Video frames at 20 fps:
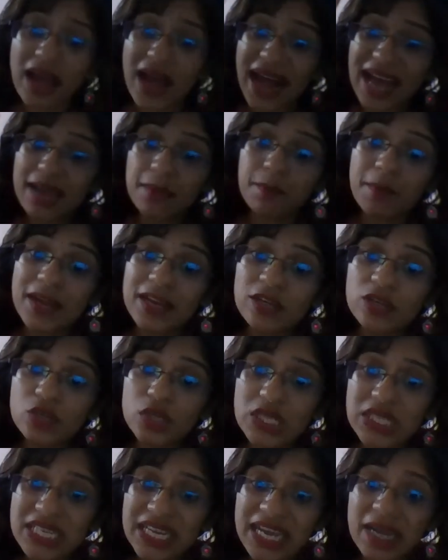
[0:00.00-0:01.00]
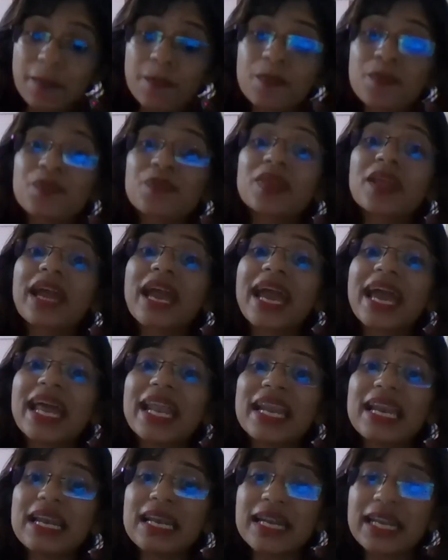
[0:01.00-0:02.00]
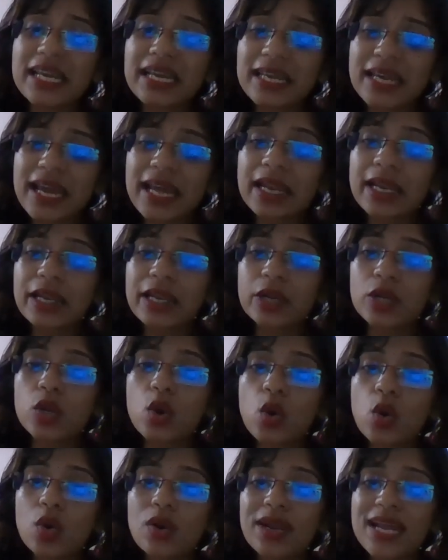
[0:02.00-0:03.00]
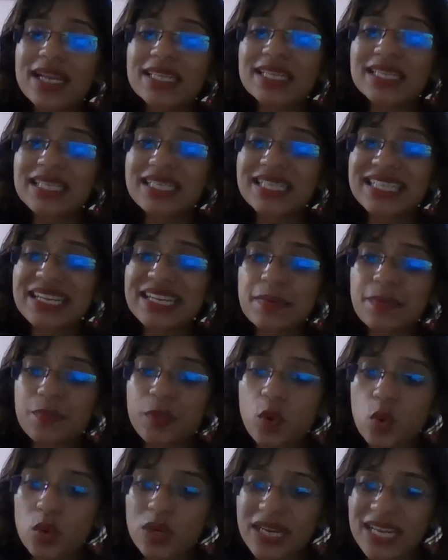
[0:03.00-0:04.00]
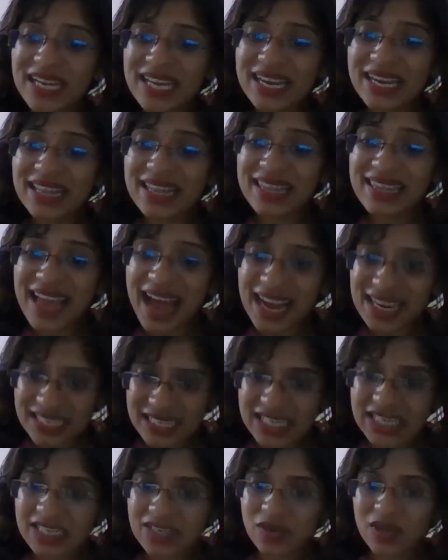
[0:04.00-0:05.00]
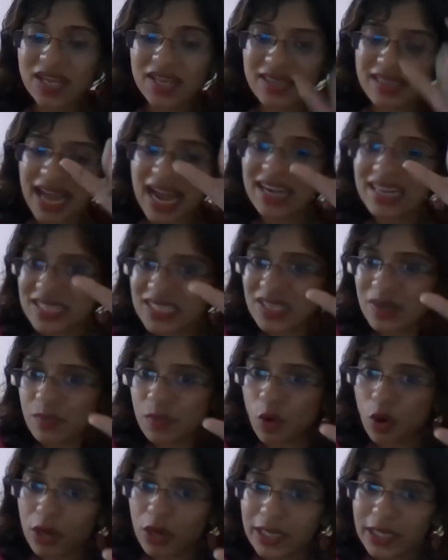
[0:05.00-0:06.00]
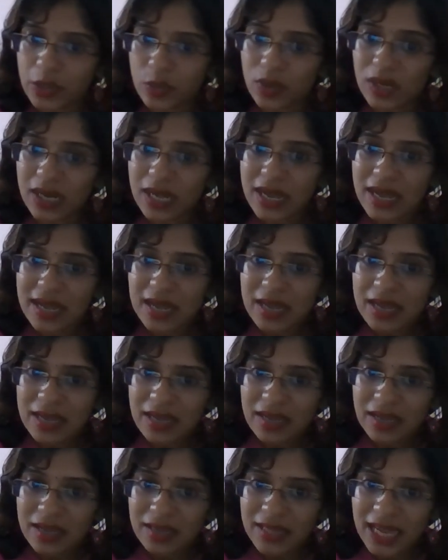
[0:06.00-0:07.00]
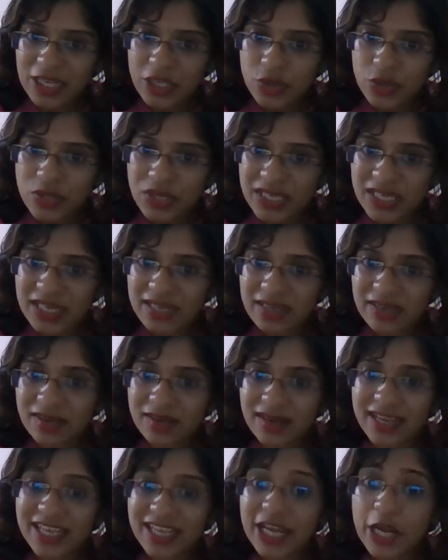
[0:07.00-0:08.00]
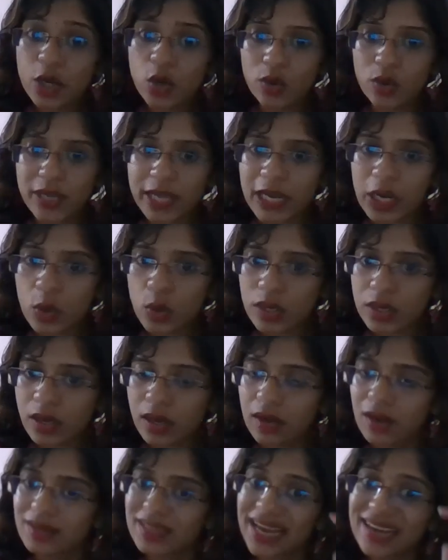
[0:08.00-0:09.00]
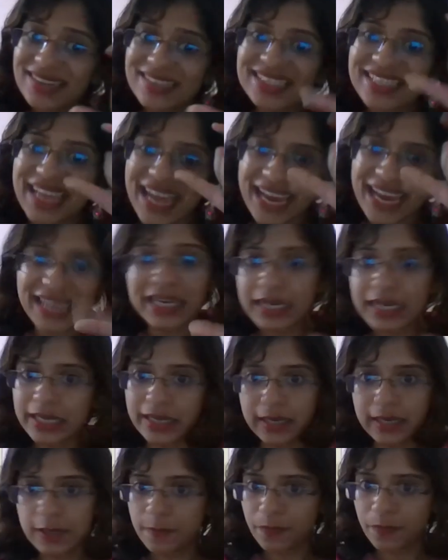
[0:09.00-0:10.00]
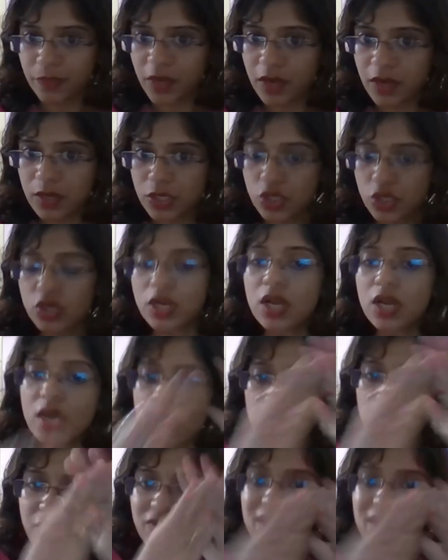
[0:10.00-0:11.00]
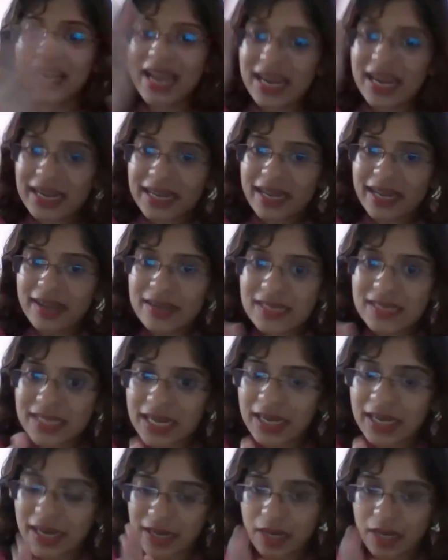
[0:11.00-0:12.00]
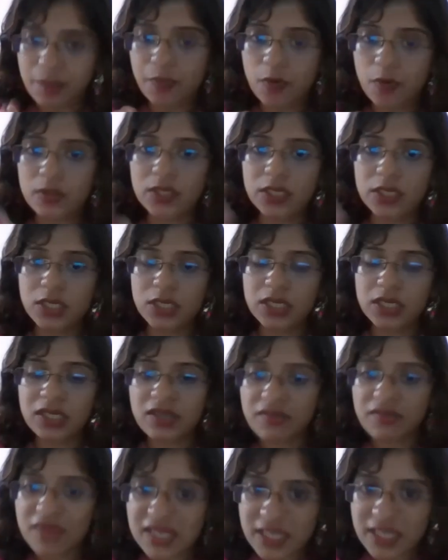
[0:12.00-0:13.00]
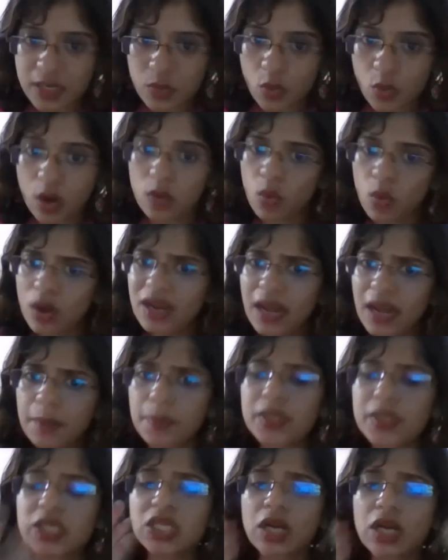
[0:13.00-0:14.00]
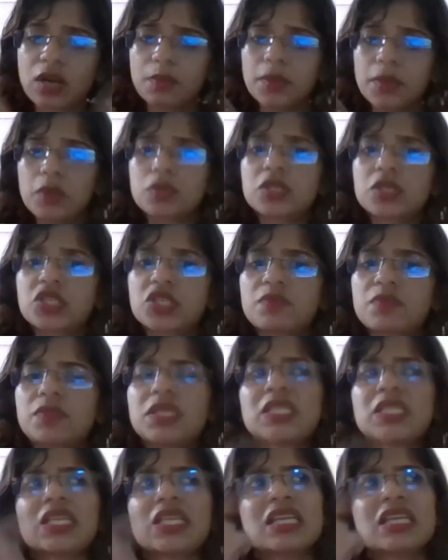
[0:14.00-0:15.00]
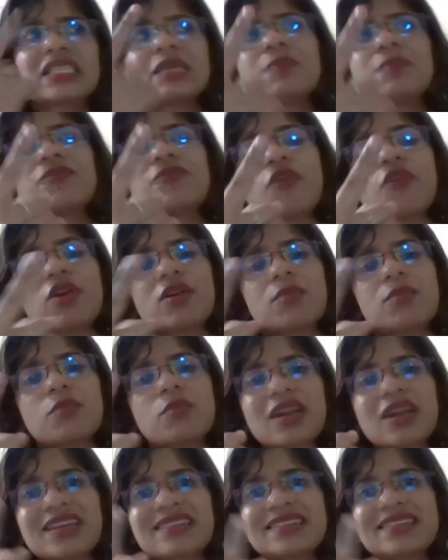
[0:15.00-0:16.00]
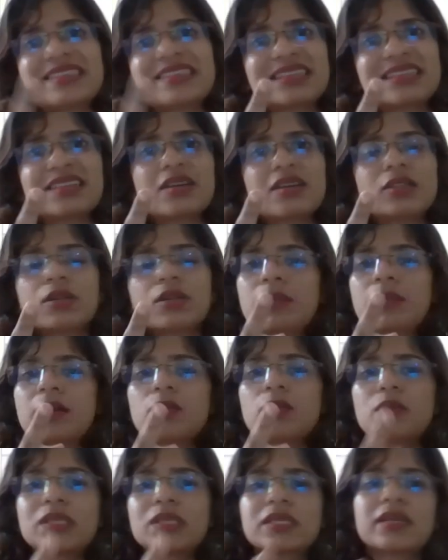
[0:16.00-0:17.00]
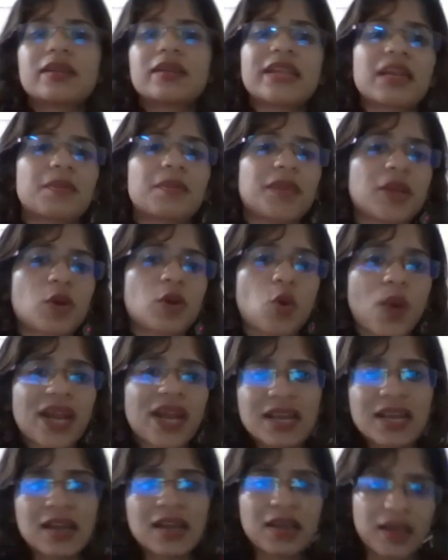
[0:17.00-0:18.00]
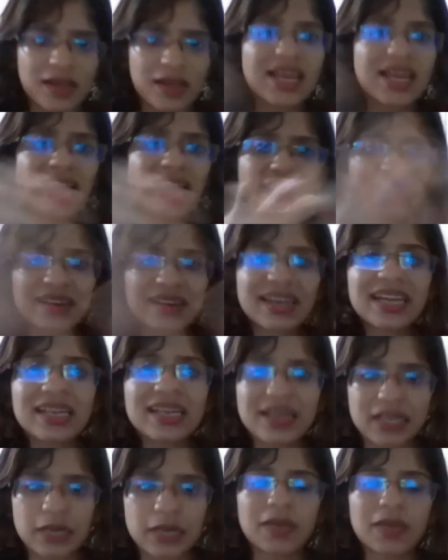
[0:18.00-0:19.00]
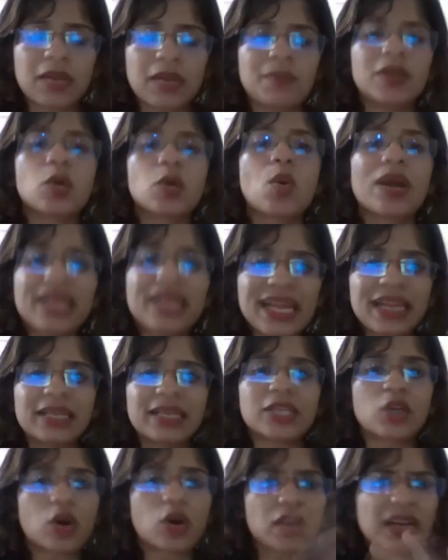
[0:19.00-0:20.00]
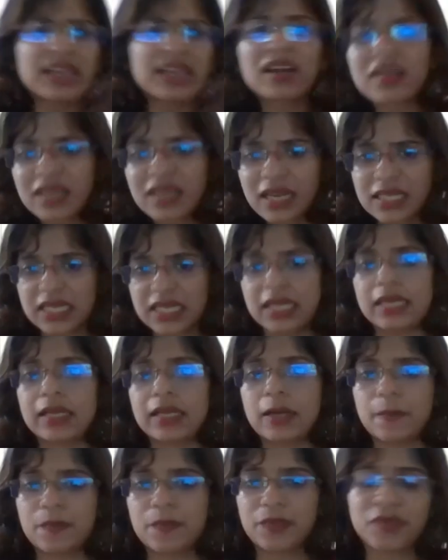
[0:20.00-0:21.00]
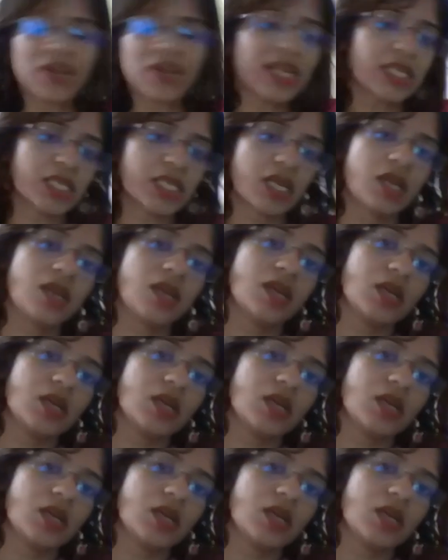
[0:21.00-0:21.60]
I meant to say LDL, low density protein. That is a molecule that you see here, yellow in color. That is LDL. Understood? Now when LDL is getting deposited in the vessel wall, what happens? Our immune system thinks, there is some foreign body sitting on the blood vessel, let me go and clean it up, let me go and eat it or clear that area, right?